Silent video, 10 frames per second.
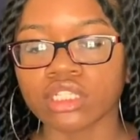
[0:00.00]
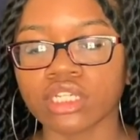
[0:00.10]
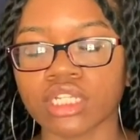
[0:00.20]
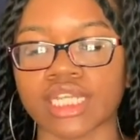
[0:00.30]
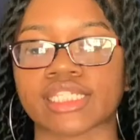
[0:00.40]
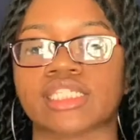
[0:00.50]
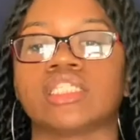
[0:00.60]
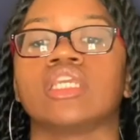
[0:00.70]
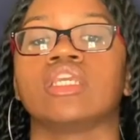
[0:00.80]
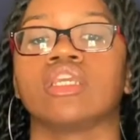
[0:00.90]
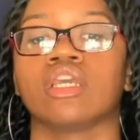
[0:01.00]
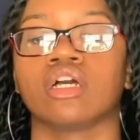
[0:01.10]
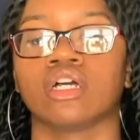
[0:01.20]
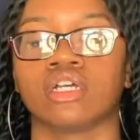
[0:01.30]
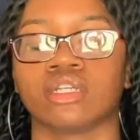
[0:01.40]
Let's see.
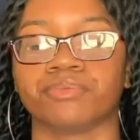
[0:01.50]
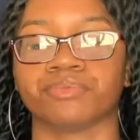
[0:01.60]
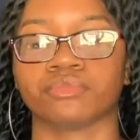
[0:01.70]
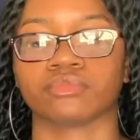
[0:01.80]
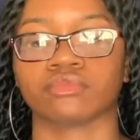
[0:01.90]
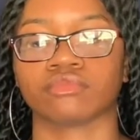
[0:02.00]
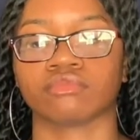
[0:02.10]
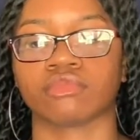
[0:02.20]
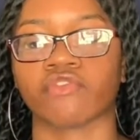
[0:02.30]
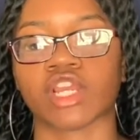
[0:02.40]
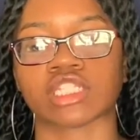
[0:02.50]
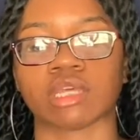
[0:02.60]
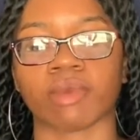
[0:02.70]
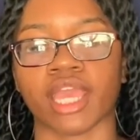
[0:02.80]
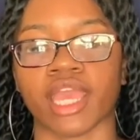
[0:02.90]
Um the first
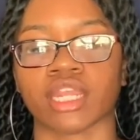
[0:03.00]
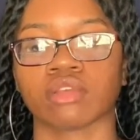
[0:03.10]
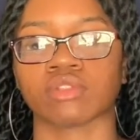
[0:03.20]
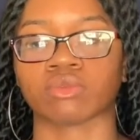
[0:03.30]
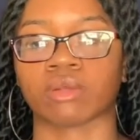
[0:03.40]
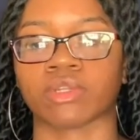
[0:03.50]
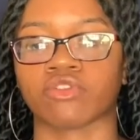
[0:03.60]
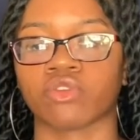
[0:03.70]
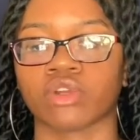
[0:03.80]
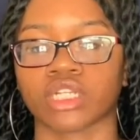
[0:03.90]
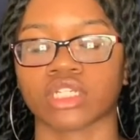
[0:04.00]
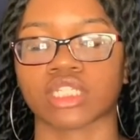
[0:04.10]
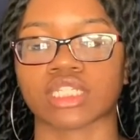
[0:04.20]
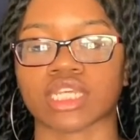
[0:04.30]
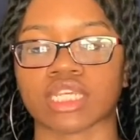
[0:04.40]
time I had it was when I went to Florida.
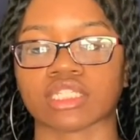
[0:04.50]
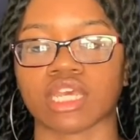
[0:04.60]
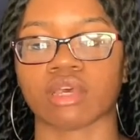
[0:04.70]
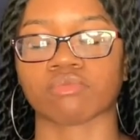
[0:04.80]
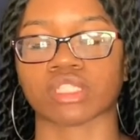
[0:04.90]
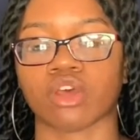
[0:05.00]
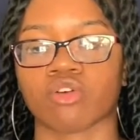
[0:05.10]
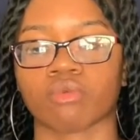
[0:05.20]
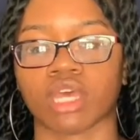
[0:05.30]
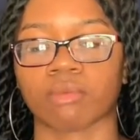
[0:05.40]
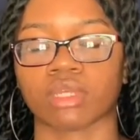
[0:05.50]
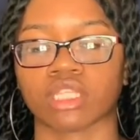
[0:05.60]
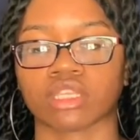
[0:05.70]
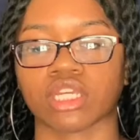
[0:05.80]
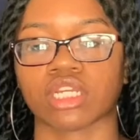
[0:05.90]
The second time was homecoming.
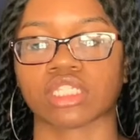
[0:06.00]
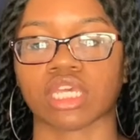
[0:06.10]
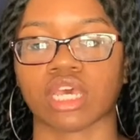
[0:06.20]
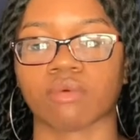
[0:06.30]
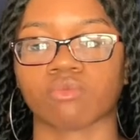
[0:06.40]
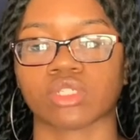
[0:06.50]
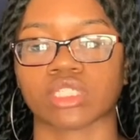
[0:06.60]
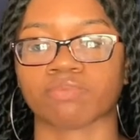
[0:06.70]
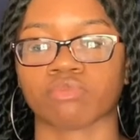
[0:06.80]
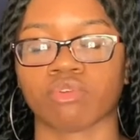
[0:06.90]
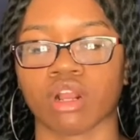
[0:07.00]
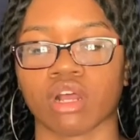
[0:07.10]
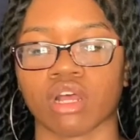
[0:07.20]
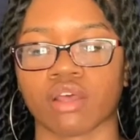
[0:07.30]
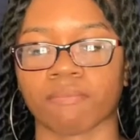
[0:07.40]
The third time was
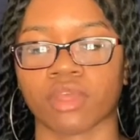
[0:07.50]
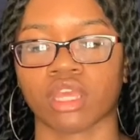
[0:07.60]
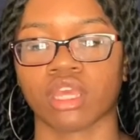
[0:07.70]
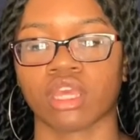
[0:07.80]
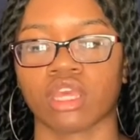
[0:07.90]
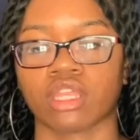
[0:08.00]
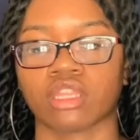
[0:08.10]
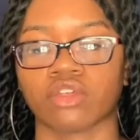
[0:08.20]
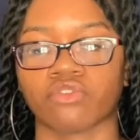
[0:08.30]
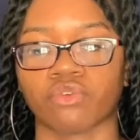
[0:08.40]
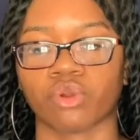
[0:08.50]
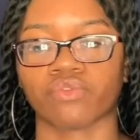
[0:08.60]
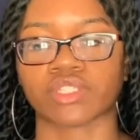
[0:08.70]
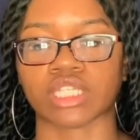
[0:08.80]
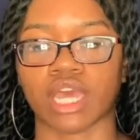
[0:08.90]
prom. The
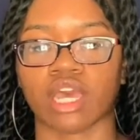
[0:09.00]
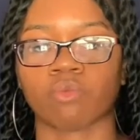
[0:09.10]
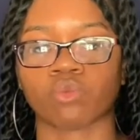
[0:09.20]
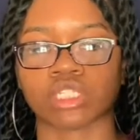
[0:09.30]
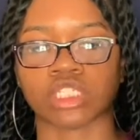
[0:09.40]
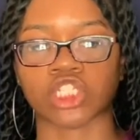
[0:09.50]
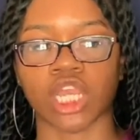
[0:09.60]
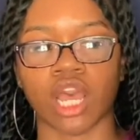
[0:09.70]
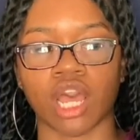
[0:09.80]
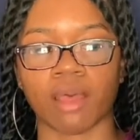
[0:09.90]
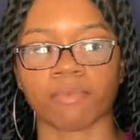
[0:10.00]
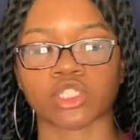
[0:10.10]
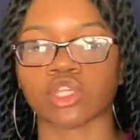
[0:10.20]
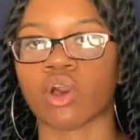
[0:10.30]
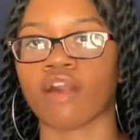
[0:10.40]
fourth time was job.
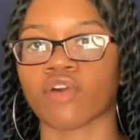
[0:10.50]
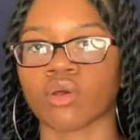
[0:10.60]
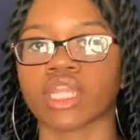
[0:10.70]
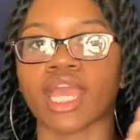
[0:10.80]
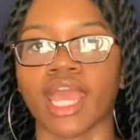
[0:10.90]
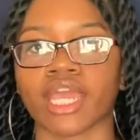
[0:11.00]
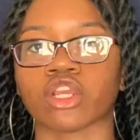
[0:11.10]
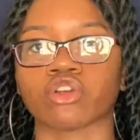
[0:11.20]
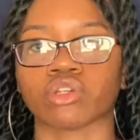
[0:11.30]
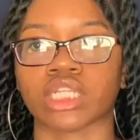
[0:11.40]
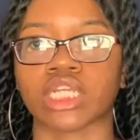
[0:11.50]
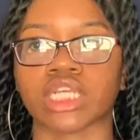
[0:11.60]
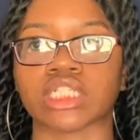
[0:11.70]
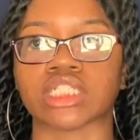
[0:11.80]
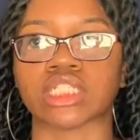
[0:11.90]
So I've only had acrylic
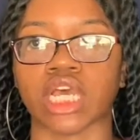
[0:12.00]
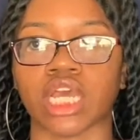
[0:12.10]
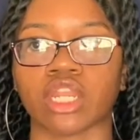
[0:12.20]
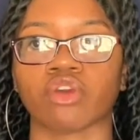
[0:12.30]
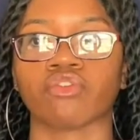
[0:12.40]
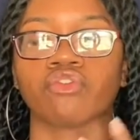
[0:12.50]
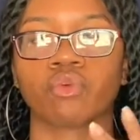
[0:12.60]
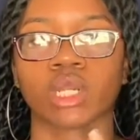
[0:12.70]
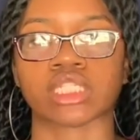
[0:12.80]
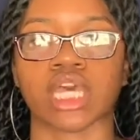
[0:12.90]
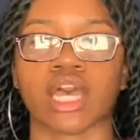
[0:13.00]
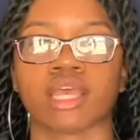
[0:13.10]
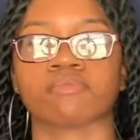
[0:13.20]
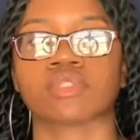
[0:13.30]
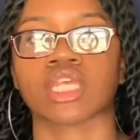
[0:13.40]
done four
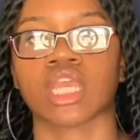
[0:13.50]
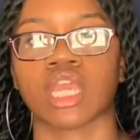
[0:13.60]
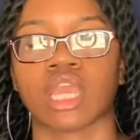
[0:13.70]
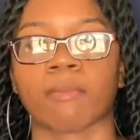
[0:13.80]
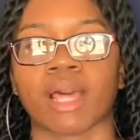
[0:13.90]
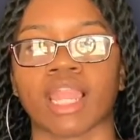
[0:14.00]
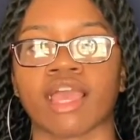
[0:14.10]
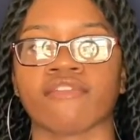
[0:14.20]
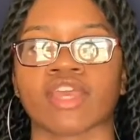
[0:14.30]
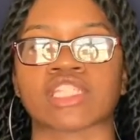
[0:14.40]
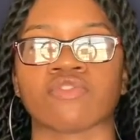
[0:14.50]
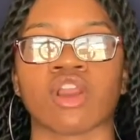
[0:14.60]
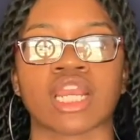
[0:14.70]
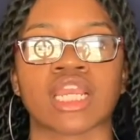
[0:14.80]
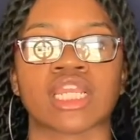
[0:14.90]
times in my life. As far
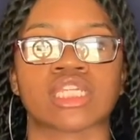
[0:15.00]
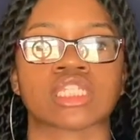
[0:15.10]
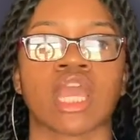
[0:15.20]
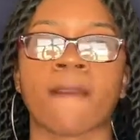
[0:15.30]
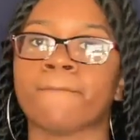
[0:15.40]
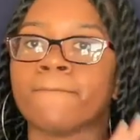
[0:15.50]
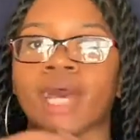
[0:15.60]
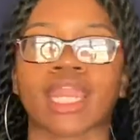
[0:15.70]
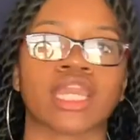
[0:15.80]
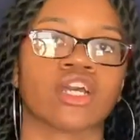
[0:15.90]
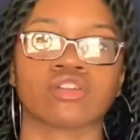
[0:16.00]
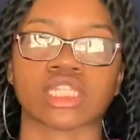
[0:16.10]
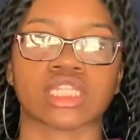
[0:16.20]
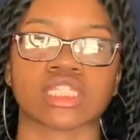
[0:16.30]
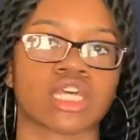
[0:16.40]
as my nails
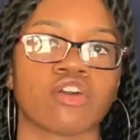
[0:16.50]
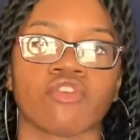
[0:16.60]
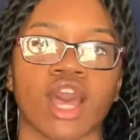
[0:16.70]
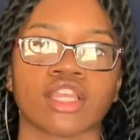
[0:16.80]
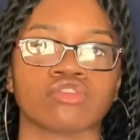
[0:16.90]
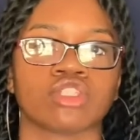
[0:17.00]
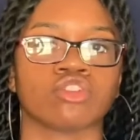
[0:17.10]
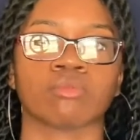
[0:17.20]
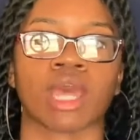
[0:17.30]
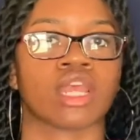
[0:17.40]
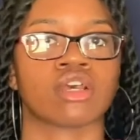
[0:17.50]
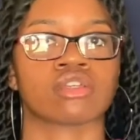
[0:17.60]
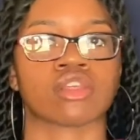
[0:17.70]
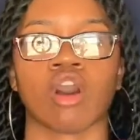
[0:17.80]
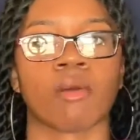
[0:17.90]
itself, I used to do my
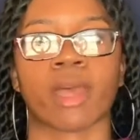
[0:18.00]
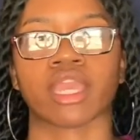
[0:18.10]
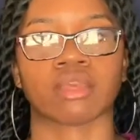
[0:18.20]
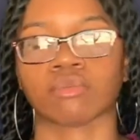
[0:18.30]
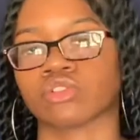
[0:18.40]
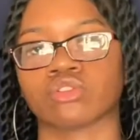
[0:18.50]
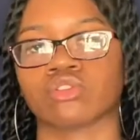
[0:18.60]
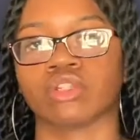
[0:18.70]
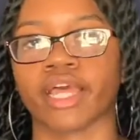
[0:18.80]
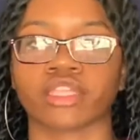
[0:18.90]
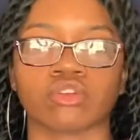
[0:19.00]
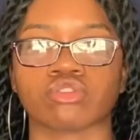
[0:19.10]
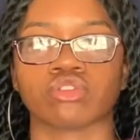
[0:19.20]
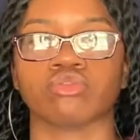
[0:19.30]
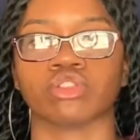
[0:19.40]
nails all back in middle school. Like those
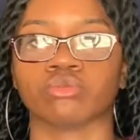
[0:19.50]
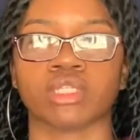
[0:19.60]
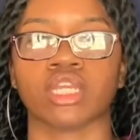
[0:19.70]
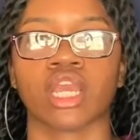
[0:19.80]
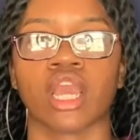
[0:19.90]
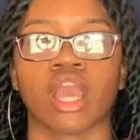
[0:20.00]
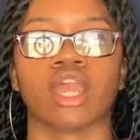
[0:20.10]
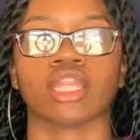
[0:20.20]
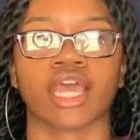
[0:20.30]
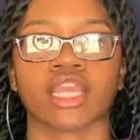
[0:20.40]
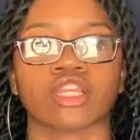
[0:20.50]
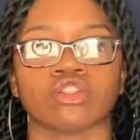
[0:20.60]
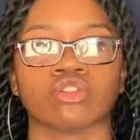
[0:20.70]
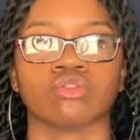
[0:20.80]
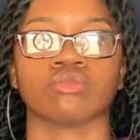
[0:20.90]
who knew me, like
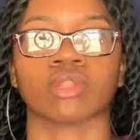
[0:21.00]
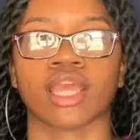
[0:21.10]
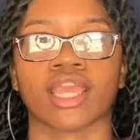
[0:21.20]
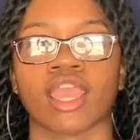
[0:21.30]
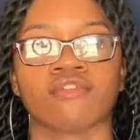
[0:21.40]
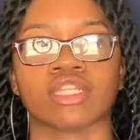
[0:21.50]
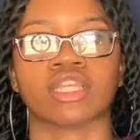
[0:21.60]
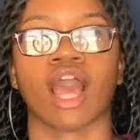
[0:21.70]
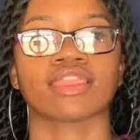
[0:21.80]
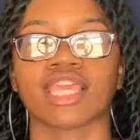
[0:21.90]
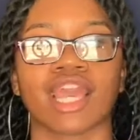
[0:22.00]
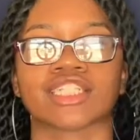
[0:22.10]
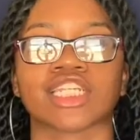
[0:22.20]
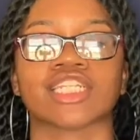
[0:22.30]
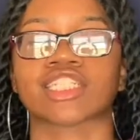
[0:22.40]
knew like every, I think I
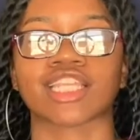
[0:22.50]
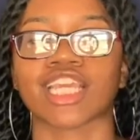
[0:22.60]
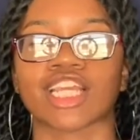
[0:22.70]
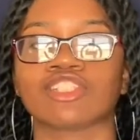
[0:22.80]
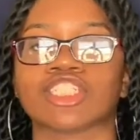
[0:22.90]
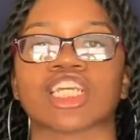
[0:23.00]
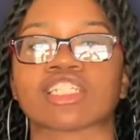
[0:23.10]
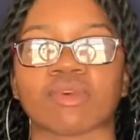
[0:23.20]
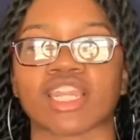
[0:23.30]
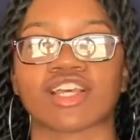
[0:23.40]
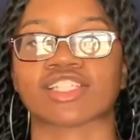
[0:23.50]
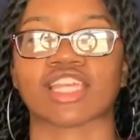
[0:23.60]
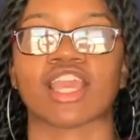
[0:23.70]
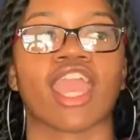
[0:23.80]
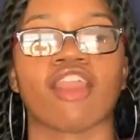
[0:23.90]
changed, I think I used to change my nails
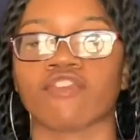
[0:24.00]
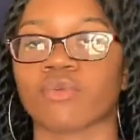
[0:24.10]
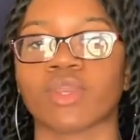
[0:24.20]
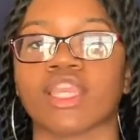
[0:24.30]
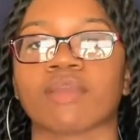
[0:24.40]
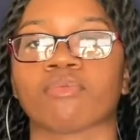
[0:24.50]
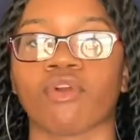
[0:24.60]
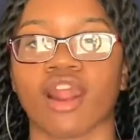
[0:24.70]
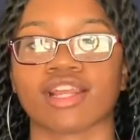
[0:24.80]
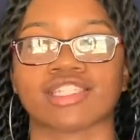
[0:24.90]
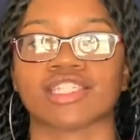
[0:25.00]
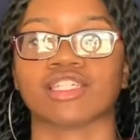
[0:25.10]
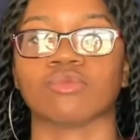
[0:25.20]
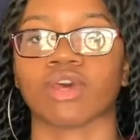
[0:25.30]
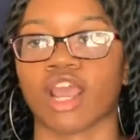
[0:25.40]
every week prior
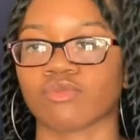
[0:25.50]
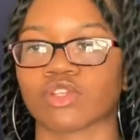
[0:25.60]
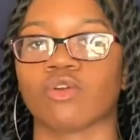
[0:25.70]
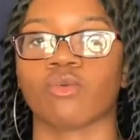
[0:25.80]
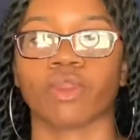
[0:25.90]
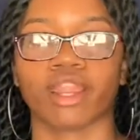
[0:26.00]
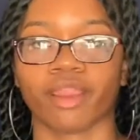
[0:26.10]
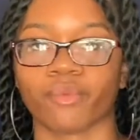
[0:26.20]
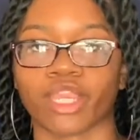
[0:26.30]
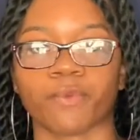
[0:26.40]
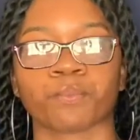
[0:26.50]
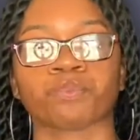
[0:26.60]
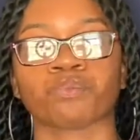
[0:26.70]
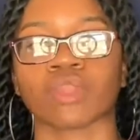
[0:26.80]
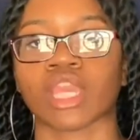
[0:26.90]
to what I was going to wear that week.
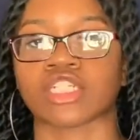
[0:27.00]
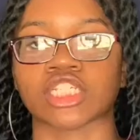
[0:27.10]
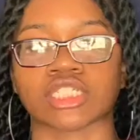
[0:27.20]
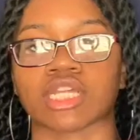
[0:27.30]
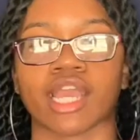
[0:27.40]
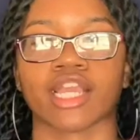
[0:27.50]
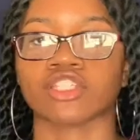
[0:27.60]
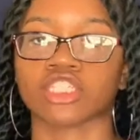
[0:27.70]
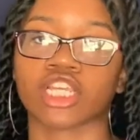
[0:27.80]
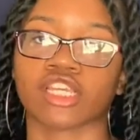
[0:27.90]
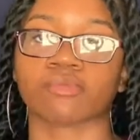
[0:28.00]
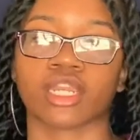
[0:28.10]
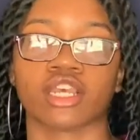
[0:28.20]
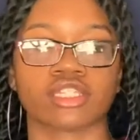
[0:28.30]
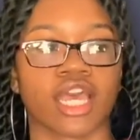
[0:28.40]
Just like I used to change my
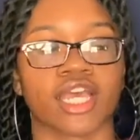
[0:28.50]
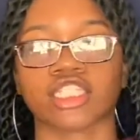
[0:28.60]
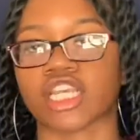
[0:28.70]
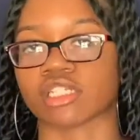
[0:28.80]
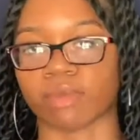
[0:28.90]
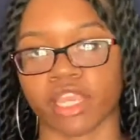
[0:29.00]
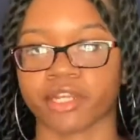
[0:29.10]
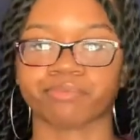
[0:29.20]
nails, how I changed my hair.